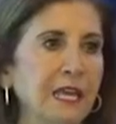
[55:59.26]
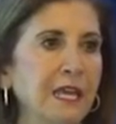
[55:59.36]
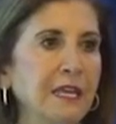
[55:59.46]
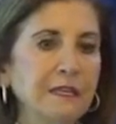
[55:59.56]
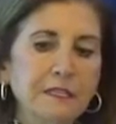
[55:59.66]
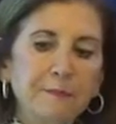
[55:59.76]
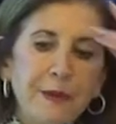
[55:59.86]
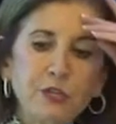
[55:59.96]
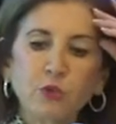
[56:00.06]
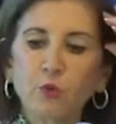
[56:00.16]
a
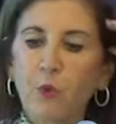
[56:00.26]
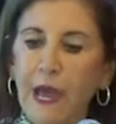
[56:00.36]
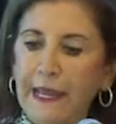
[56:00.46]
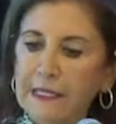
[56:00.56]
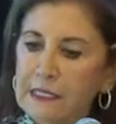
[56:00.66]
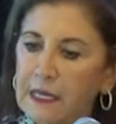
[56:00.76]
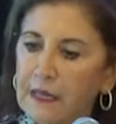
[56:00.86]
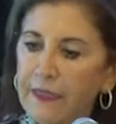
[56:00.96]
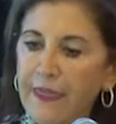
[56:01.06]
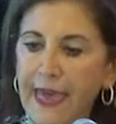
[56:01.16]
special right
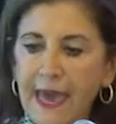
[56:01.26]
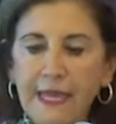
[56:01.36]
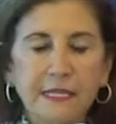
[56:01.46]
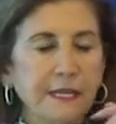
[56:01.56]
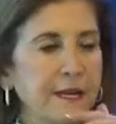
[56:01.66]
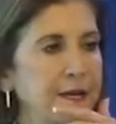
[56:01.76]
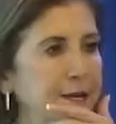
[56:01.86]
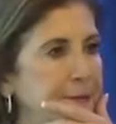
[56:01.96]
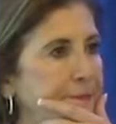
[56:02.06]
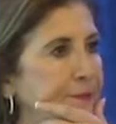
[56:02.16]
that
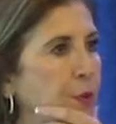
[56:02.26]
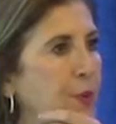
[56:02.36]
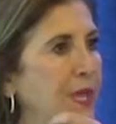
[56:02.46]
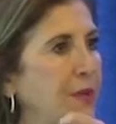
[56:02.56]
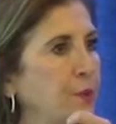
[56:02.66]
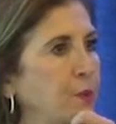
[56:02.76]
we